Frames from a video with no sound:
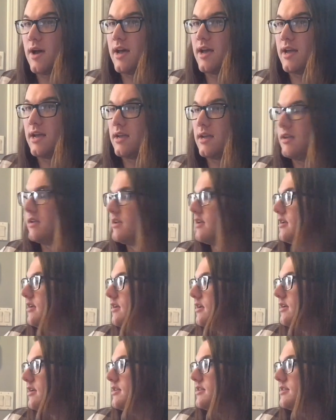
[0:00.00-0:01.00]
I
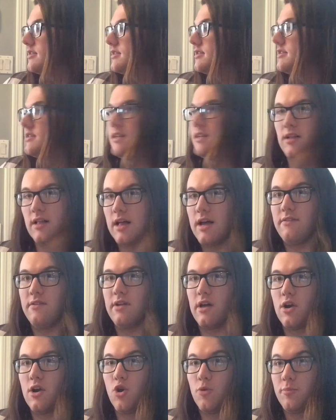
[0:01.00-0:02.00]
still have
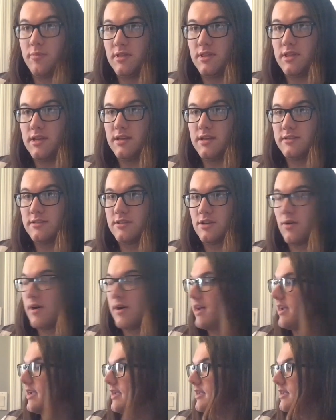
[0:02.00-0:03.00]
not opened these, so
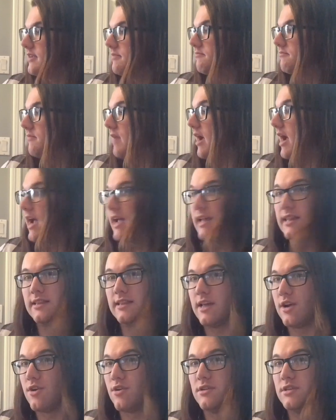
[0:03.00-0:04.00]
I I
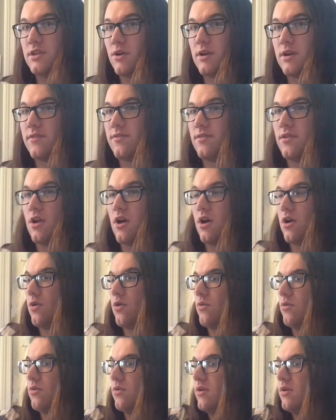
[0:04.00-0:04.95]
literally don't even know